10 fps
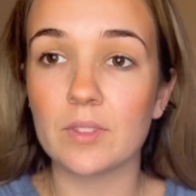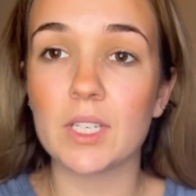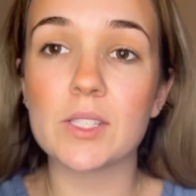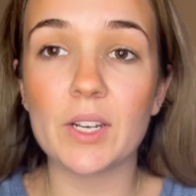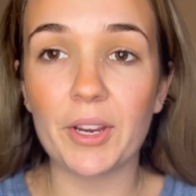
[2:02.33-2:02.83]

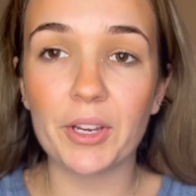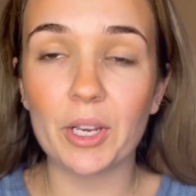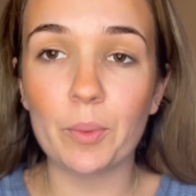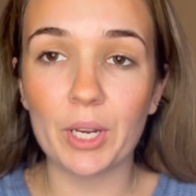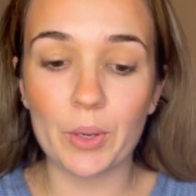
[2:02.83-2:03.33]
So now you're
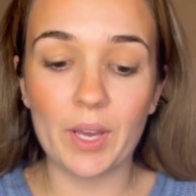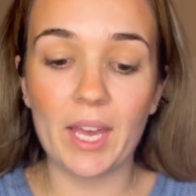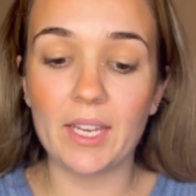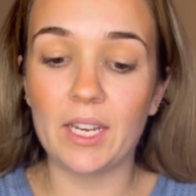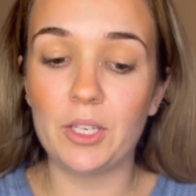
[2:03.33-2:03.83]
gonna wanna go
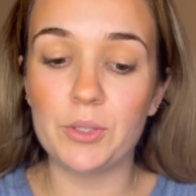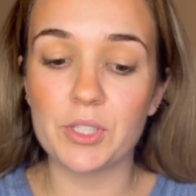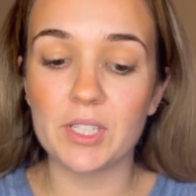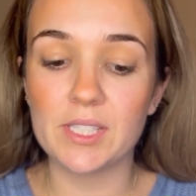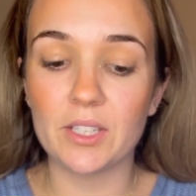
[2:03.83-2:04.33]
ahead and use
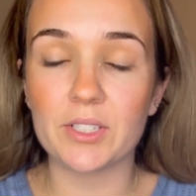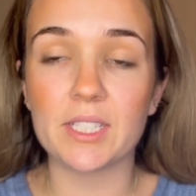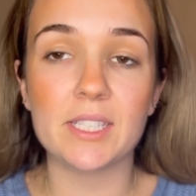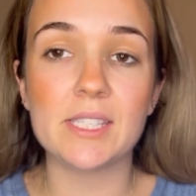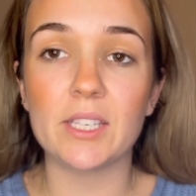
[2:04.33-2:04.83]
your concealer to
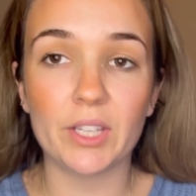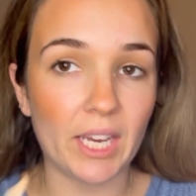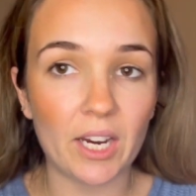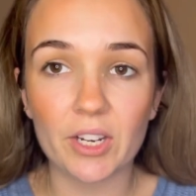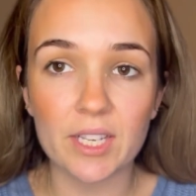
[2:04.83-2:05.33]
conceal
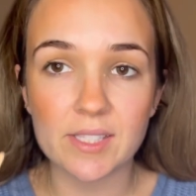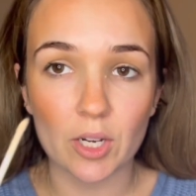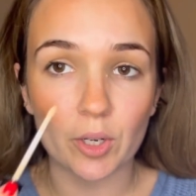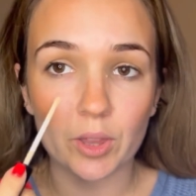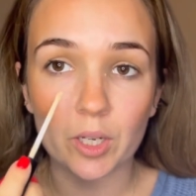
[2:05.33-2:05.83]
the areas
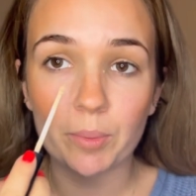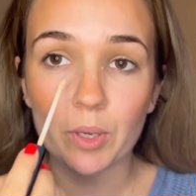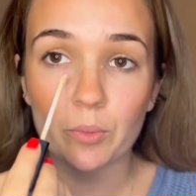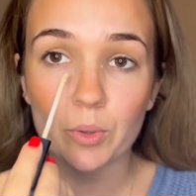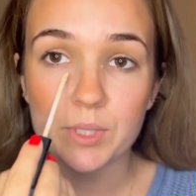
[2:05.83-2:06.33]
that are a little
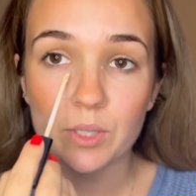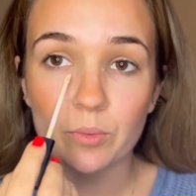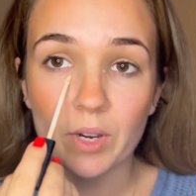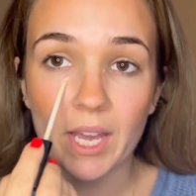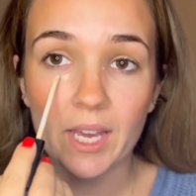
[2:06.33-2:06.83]
bit rosy
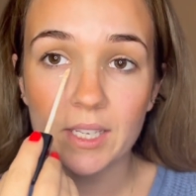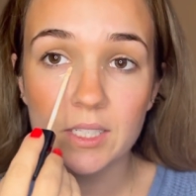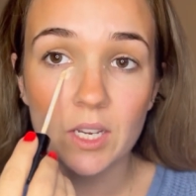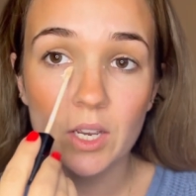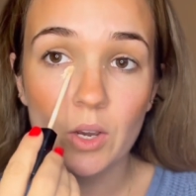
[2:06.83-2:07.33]
red
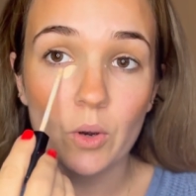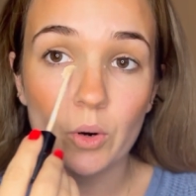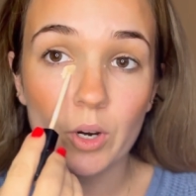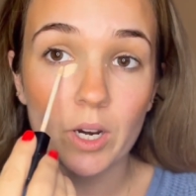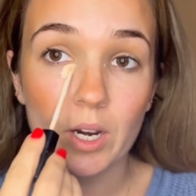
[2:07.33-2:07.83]

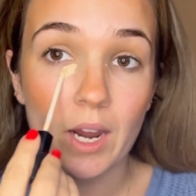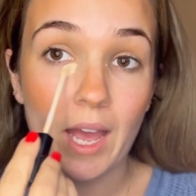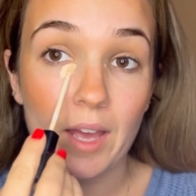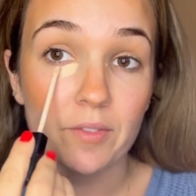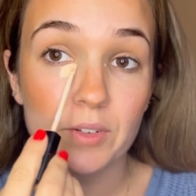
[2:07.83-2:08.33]
or
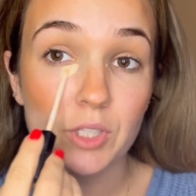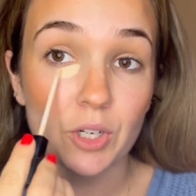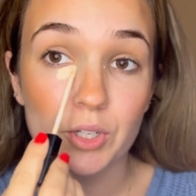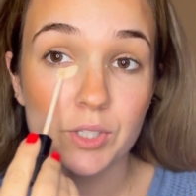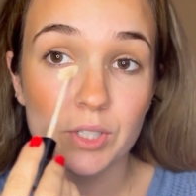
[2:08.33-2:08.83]
have
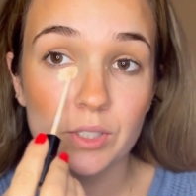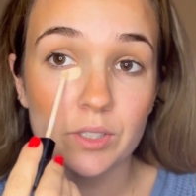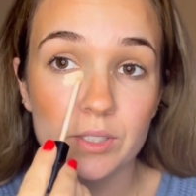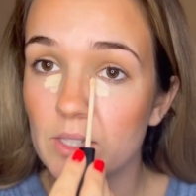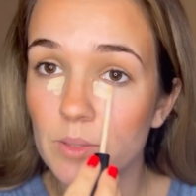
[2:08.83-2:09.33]
darker
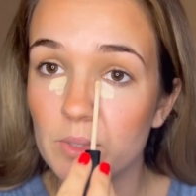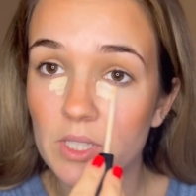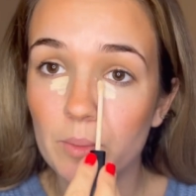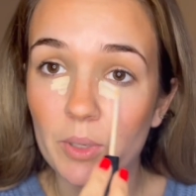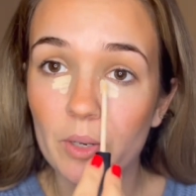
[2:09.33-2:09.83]
circles. So I'm just
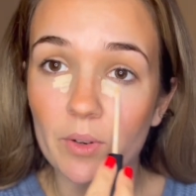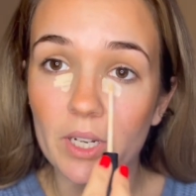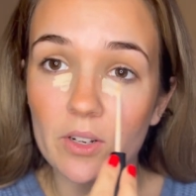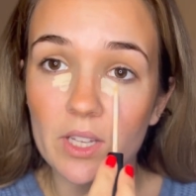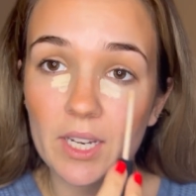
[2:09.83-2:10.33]
gonna put it right
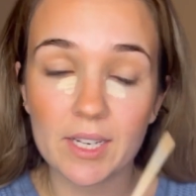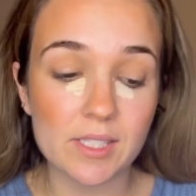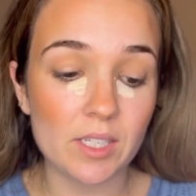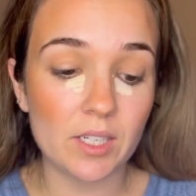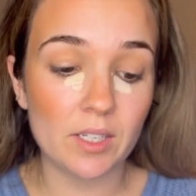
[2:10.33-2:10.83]
under the eyes
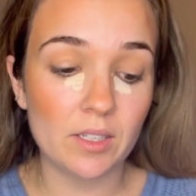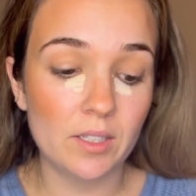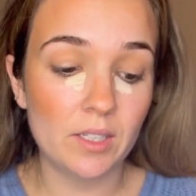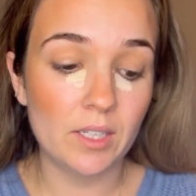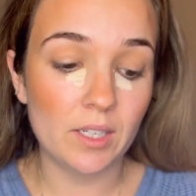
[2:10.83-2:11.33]
here,
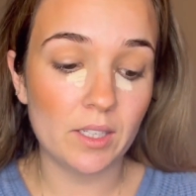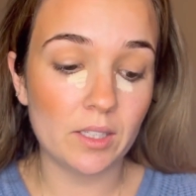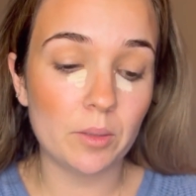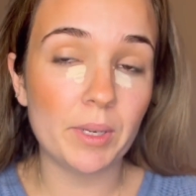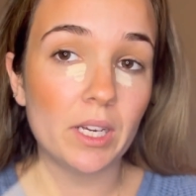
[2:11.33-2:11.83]
a
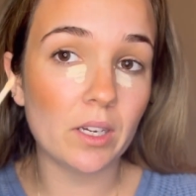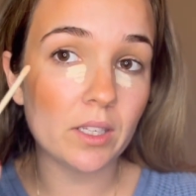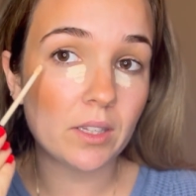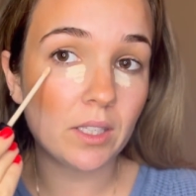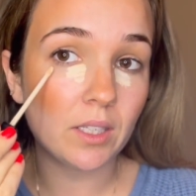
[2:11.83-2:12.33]
little bit
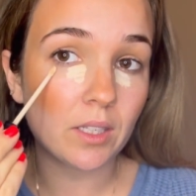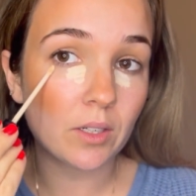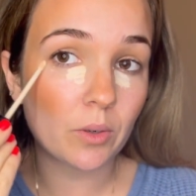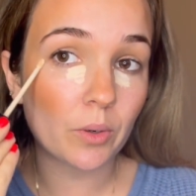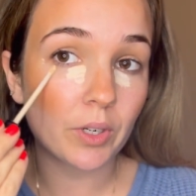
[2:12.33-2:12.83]
on the
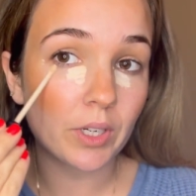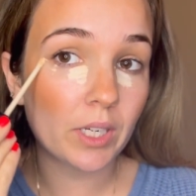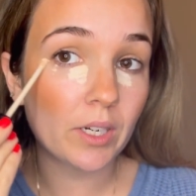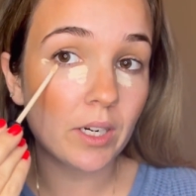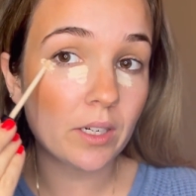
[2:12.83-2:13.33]
corner
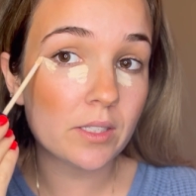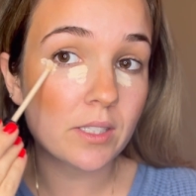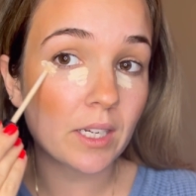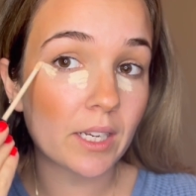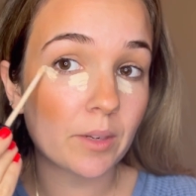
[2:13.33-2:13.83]
here
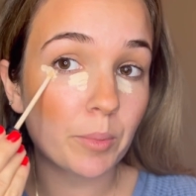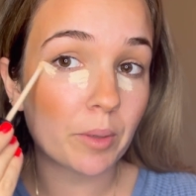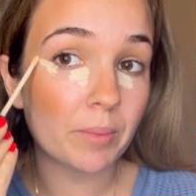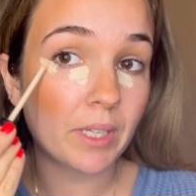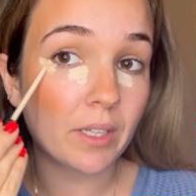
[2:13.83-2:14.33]
to kind of
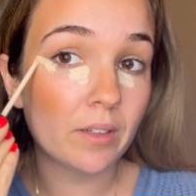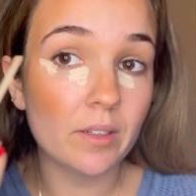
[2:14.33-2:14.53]
bring me